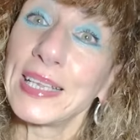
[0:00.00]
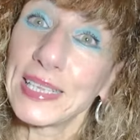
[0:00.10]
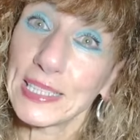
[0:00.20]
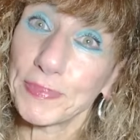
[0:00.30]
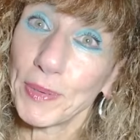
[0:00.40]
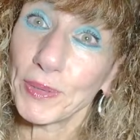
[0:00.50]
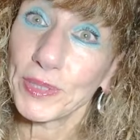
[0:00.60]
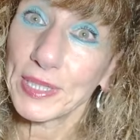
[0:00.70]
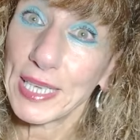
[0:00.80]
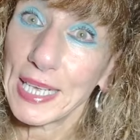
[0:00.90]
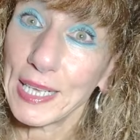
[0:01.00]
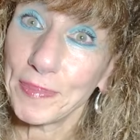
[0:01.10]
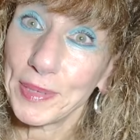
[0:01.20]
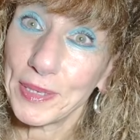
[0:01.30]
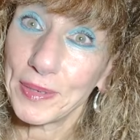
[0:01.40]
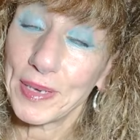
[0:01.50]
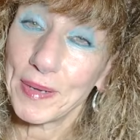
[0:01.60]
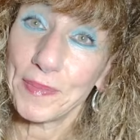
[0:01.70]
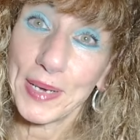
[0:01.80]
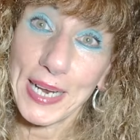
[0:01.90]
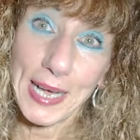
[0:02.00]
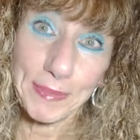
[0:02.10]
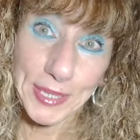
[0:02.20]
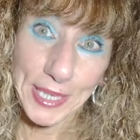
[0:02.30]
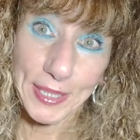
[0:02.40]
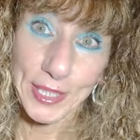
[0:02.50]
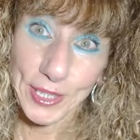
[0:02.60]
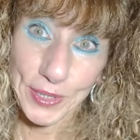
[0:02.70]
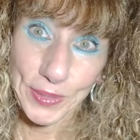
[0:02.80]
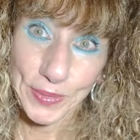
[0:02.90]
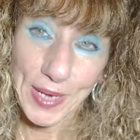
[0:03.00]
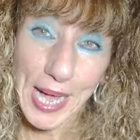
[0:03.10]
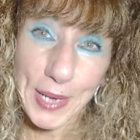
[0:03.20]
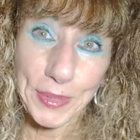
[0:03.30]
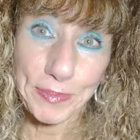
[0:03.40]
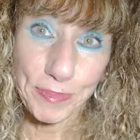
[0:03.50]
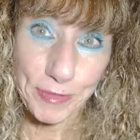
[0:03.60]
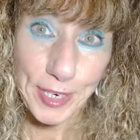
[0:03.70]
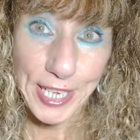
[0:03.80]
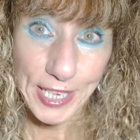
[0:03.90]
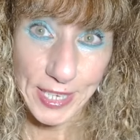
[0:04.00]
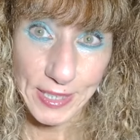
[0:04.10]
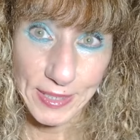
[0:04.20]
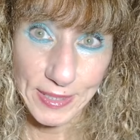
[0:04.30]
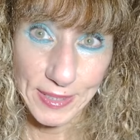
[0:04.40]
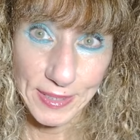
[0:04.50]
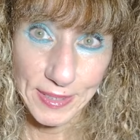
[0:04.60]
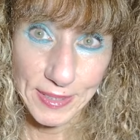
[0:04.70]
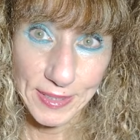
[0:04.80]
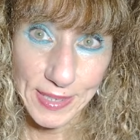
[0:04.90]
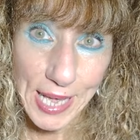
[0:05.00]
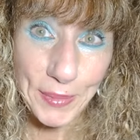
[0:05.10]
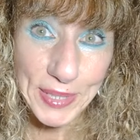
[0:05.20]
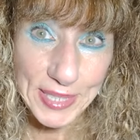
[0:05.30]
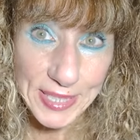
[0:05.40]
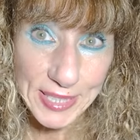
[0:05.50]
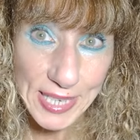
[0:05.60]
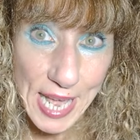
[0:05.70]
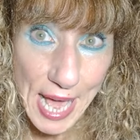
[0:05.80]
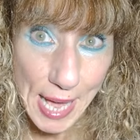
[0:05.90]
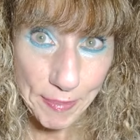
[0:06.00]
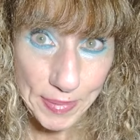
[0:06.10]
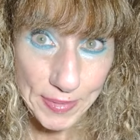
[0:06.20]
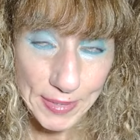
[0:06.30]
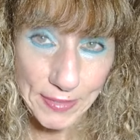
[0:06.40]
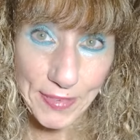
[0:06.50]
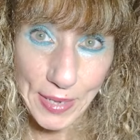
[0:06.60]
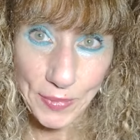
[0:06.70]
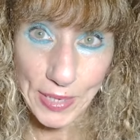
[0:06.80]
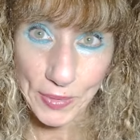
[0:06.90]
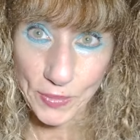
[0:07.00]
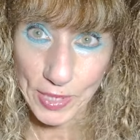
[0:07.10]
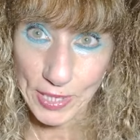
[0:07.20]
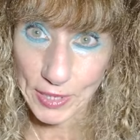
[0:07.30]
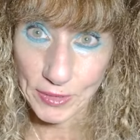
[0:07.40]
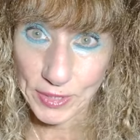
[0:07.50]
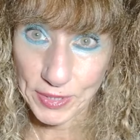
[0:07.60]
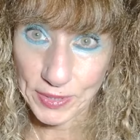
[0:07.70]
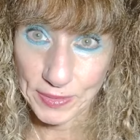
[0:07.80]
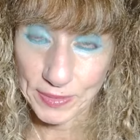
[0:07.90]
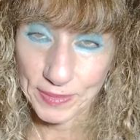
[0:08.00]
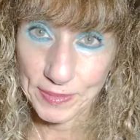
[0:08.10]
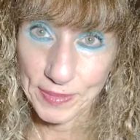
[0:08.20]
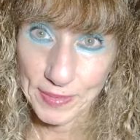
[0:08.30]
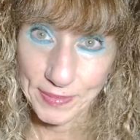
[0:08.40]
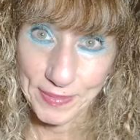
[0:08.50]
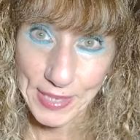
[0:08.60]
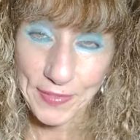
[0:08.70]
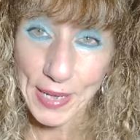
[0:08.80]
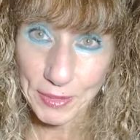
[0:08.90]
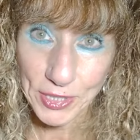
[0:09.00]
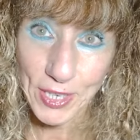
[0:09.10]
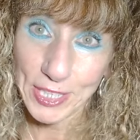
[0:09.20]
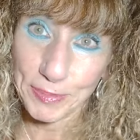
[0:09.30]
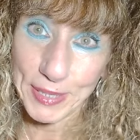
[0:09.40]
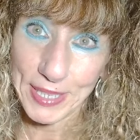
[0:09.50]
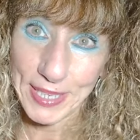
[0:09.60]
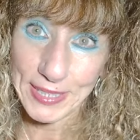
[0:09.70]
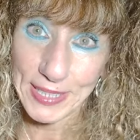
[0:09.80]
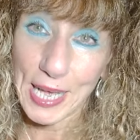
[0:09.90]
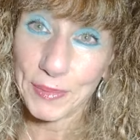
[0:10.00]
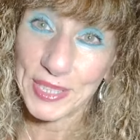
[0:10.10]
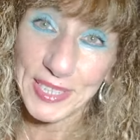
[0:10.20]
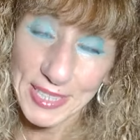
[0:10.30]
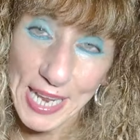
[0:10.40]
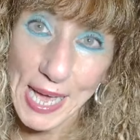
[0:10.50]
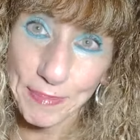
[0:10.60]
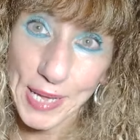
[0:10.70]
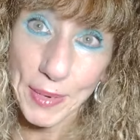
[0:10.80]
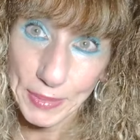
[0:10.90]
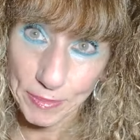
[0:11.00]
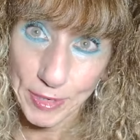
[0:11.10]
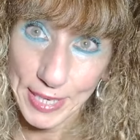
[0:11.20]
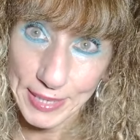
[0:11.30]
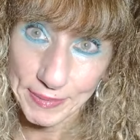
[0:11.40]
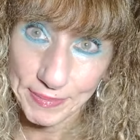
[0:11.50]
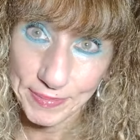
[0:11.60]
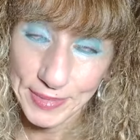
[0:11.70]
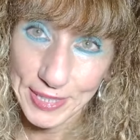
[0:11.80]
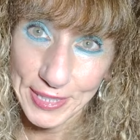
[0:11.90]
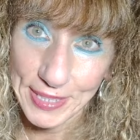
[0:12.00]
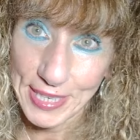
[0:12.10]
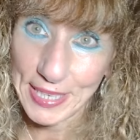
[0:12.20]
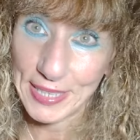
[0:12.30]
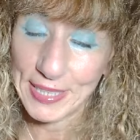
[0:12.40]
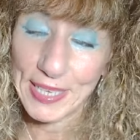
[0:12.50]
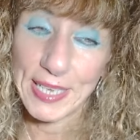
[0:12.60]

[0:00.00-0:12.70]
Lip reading: They're supposed to help you, but I'm telling you, I would break. I would snap if I went in one of those, if I was hospitalized. I would snap. I would break, all right?